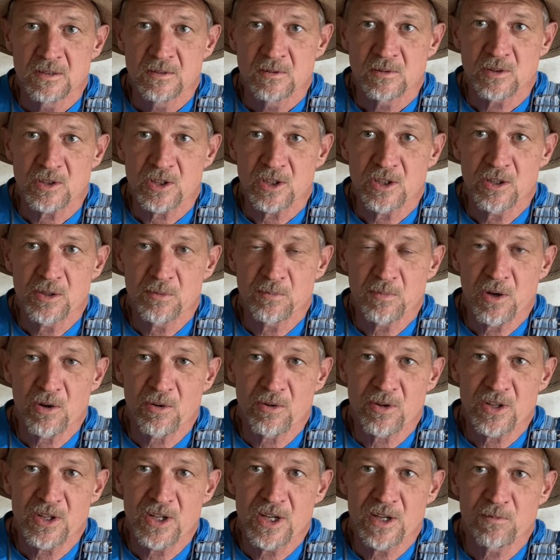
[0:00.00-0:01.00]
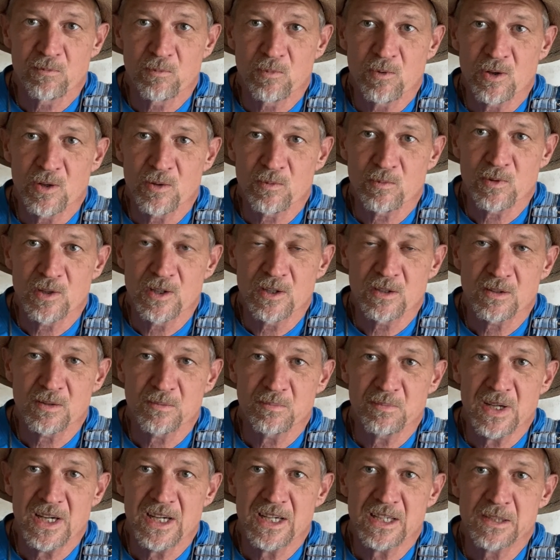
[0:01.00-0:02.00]
Well, good morning, everyone.
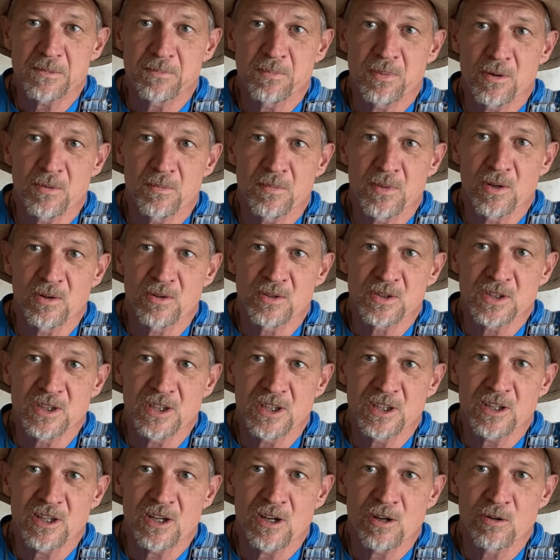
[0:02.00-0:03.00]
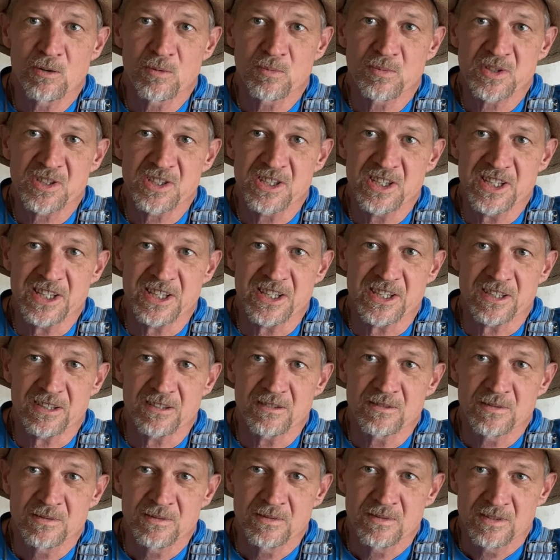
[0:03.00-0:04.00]
Welcome back to Poorboys Little Homestead.
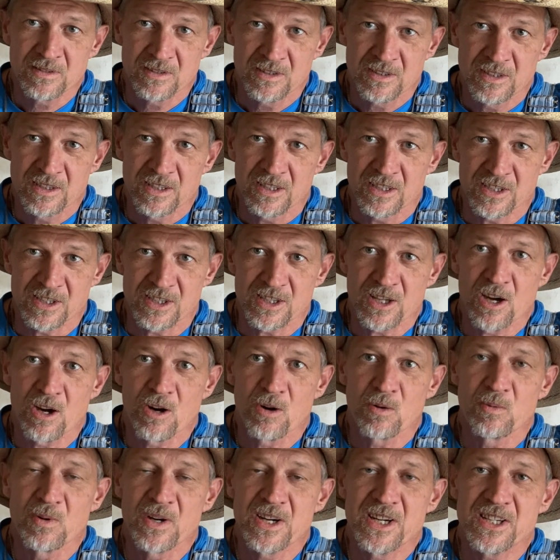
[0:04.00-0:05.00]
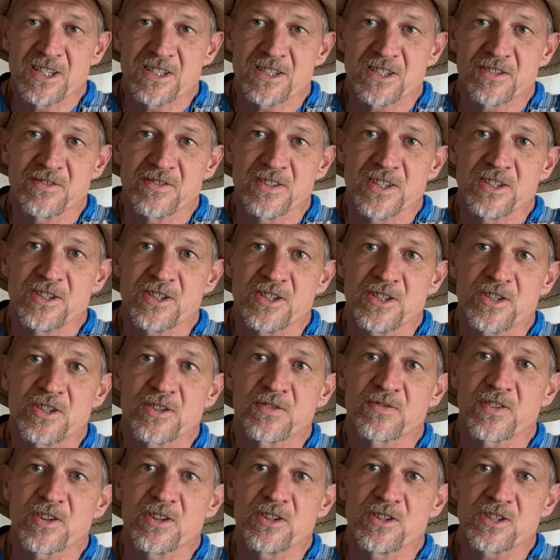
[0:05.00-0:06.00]
As always, if this is
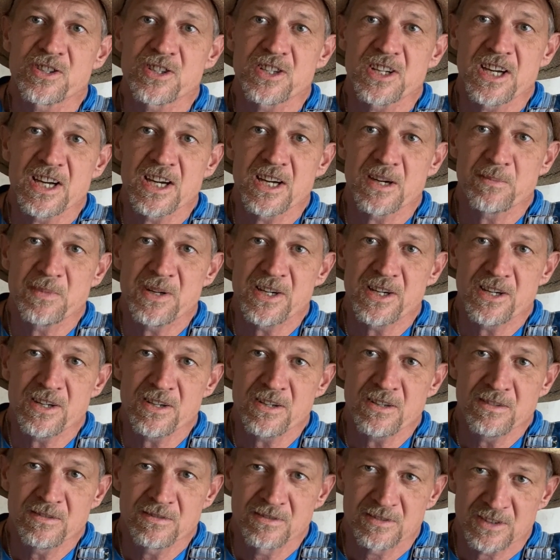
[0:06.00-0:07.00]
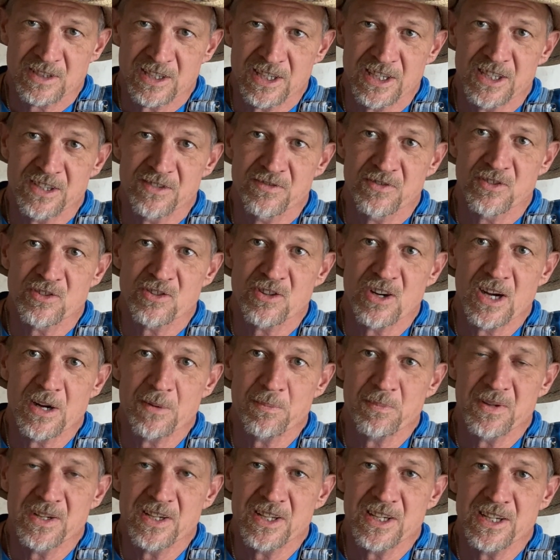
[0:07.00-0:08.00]
your first time here, thanks for
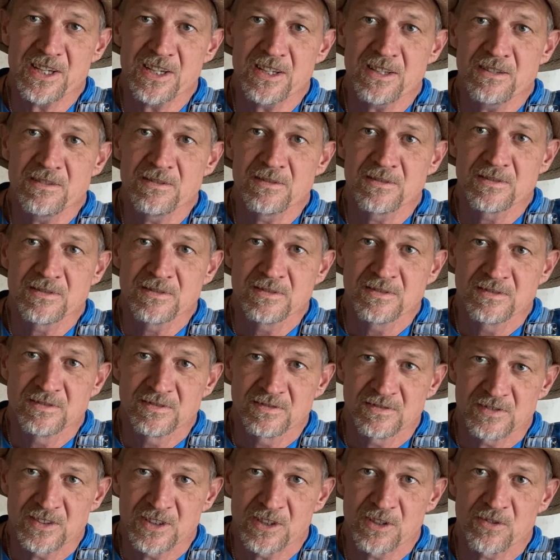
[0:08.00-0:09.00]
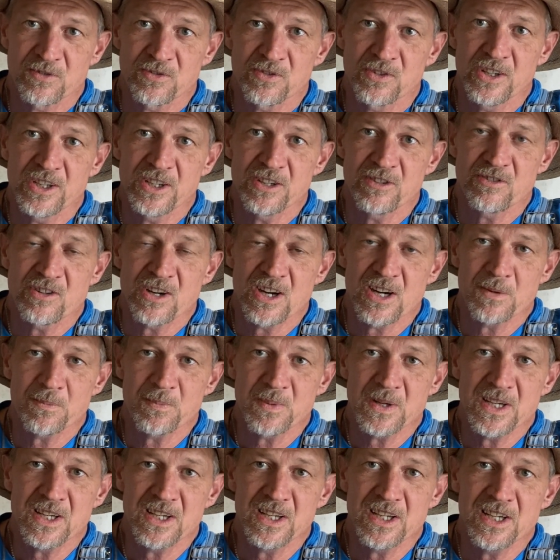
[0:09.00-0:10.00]
dropping in. Feel free to
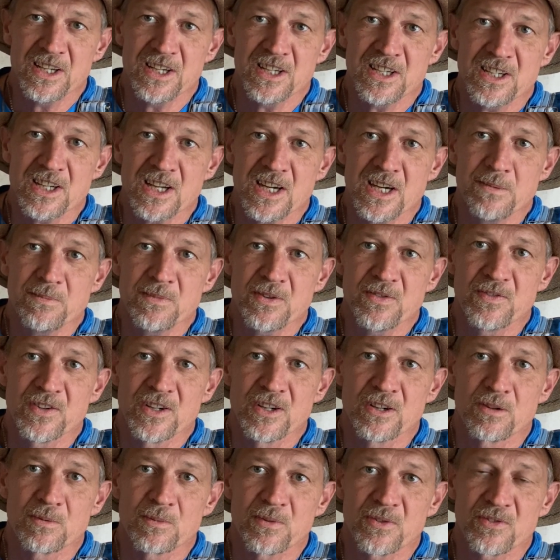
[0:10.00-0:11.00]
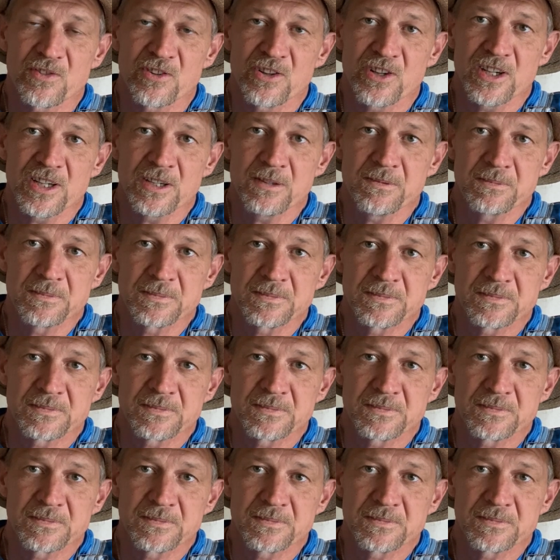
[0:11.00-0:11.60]
drop in anytime you feel, my friend.